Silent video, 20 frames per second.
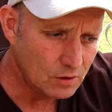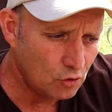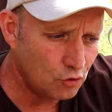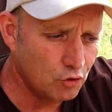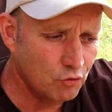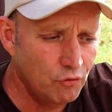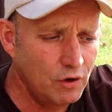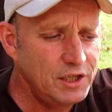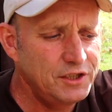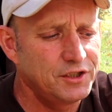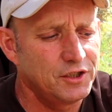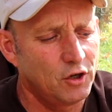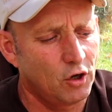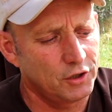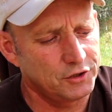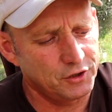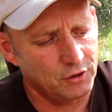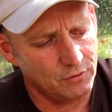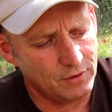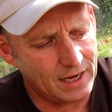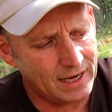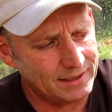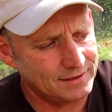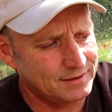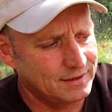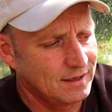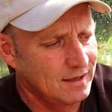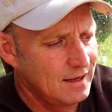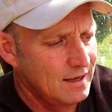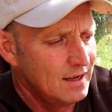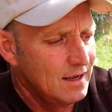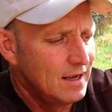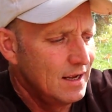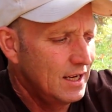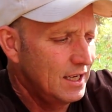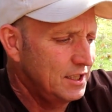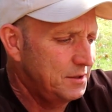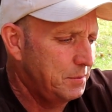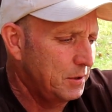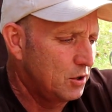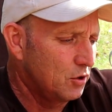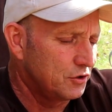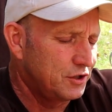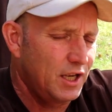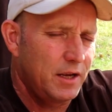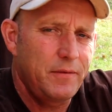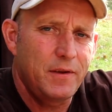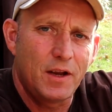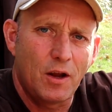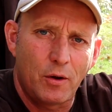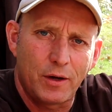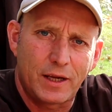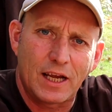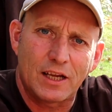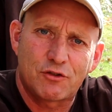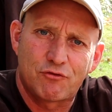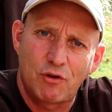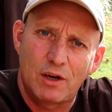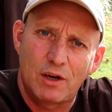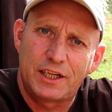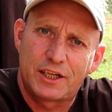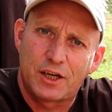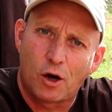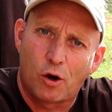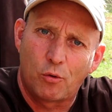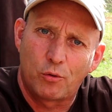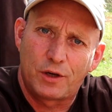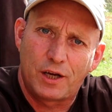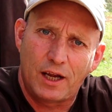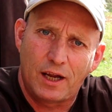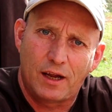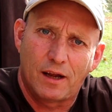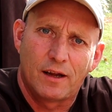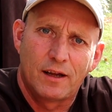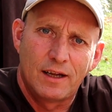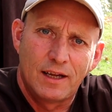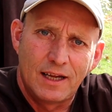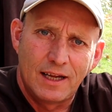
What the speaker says: The reason I do that is because even though it gets cold here